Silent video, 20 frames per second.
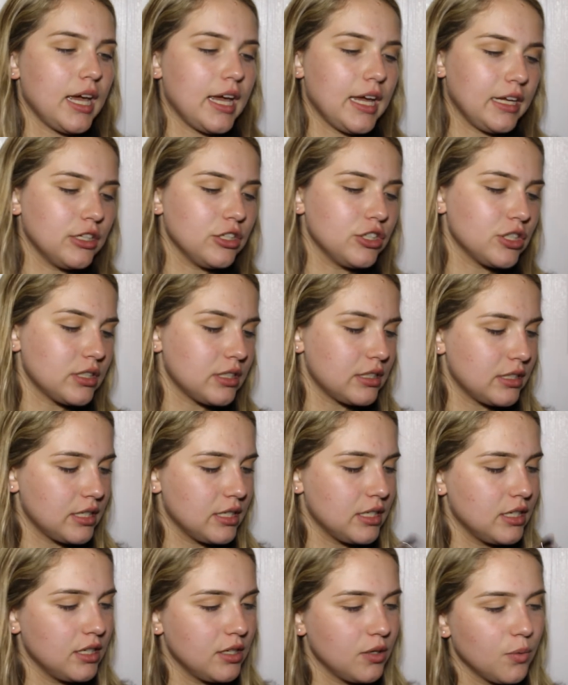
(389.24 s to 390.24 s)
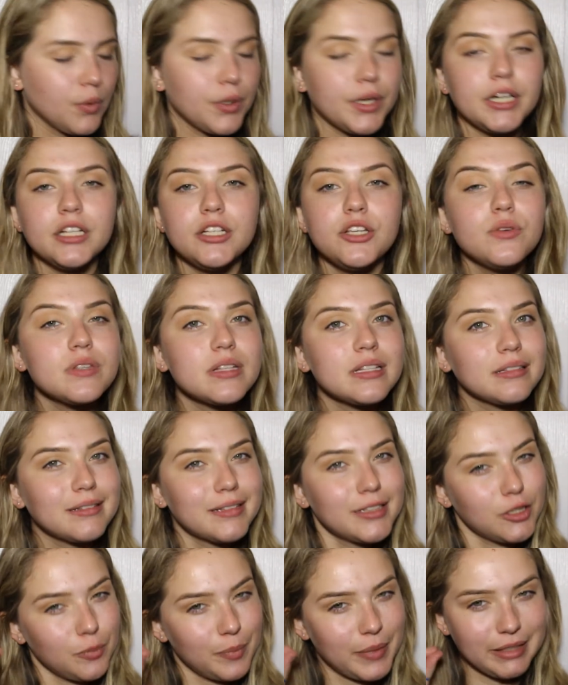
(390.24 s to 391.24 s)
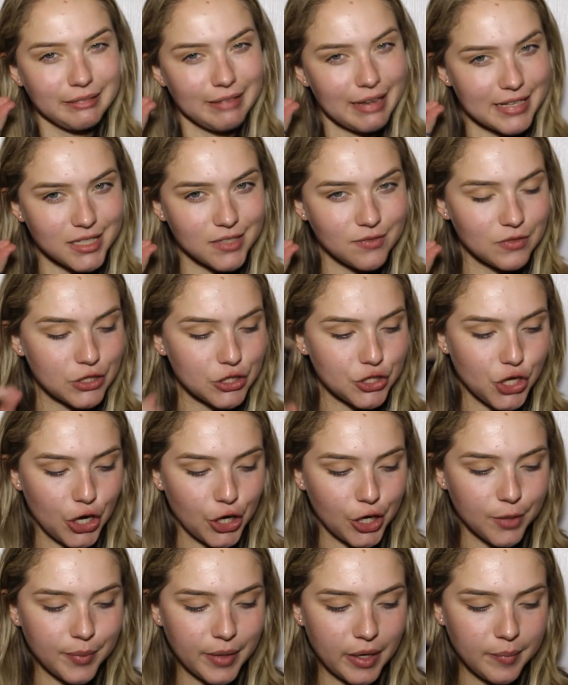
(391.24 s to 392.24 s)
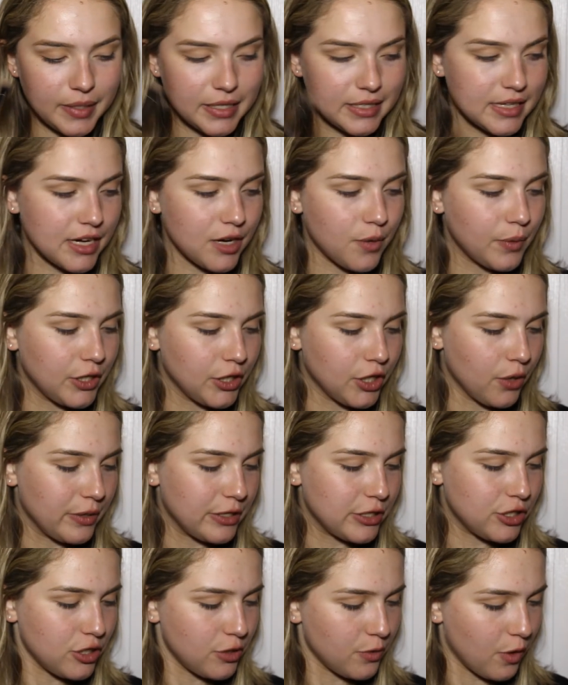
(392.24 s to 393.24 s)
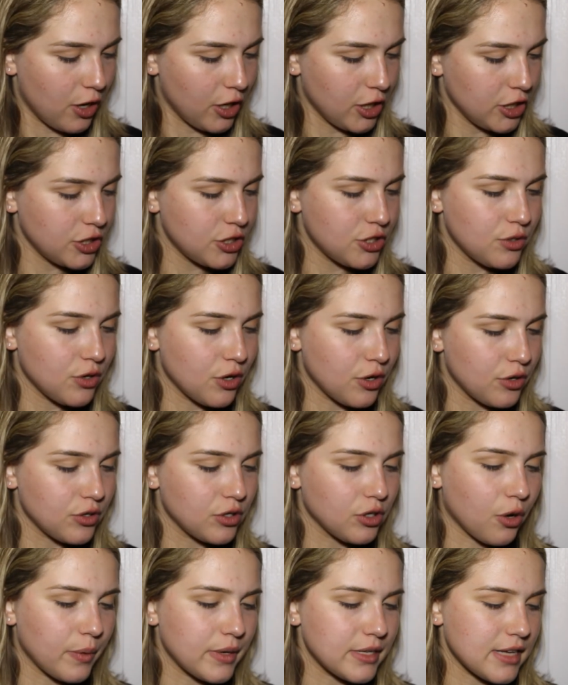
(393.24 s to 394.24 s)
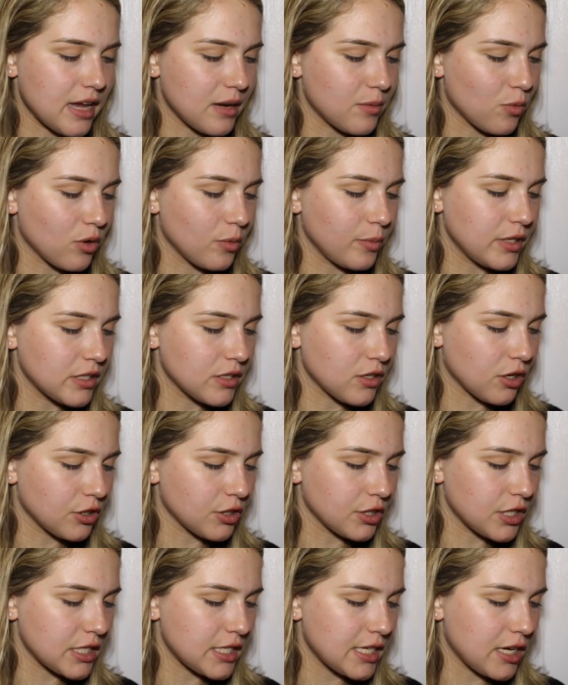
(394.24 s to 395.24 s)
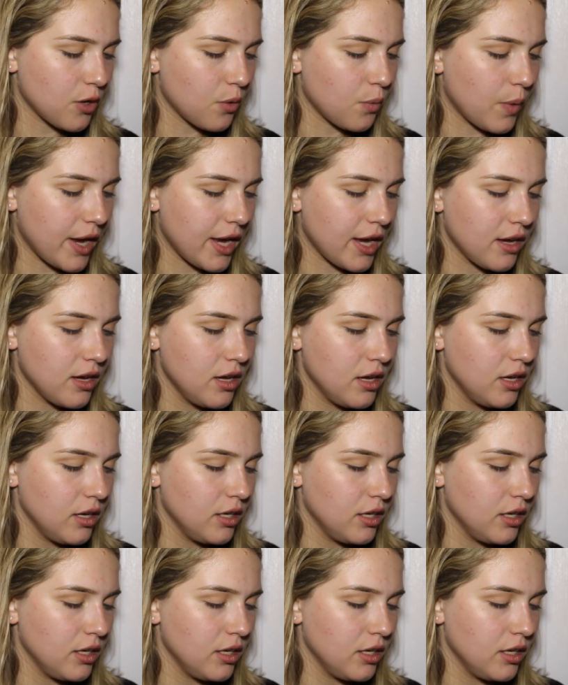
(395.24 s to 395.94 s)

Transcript: And just, we're going to use a little bit less of the darker brown because I don't want to go in too harsh. You know you can always add more, but it's harder to take away.